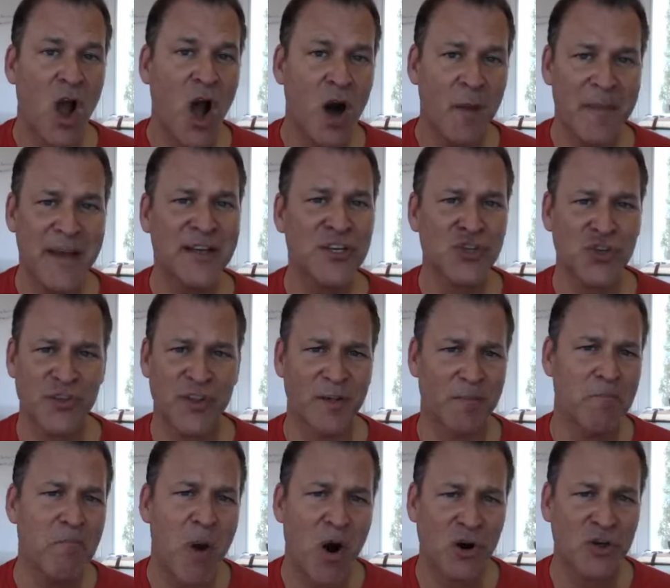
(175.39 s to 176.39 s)
I'll make sure
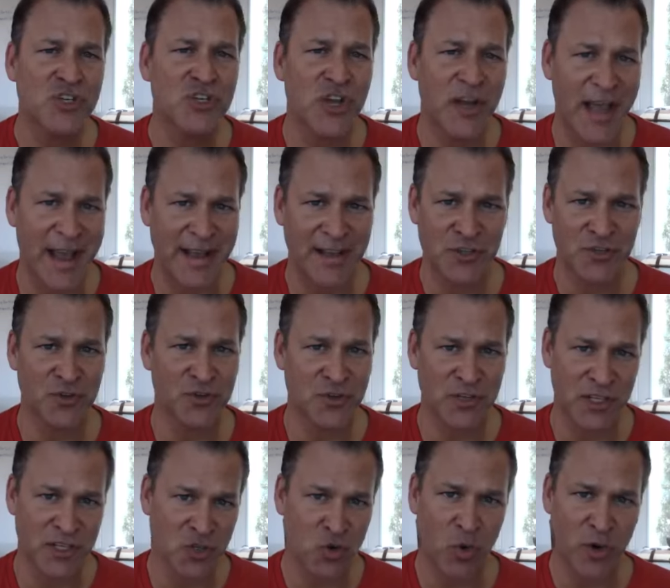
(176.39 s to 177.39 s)
that Marsha
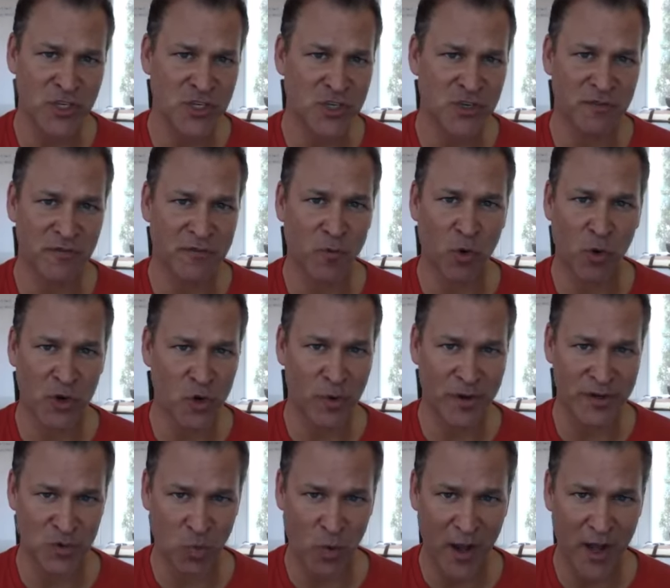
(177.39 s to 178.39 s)
answers this question for
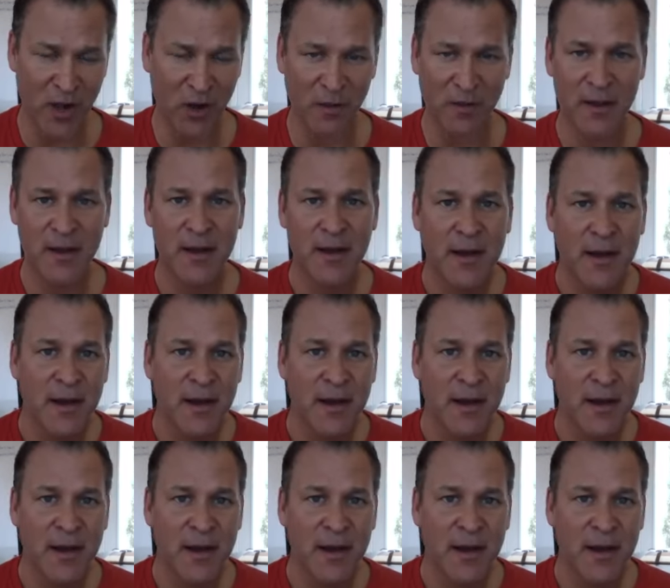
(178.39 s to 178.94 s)
you as well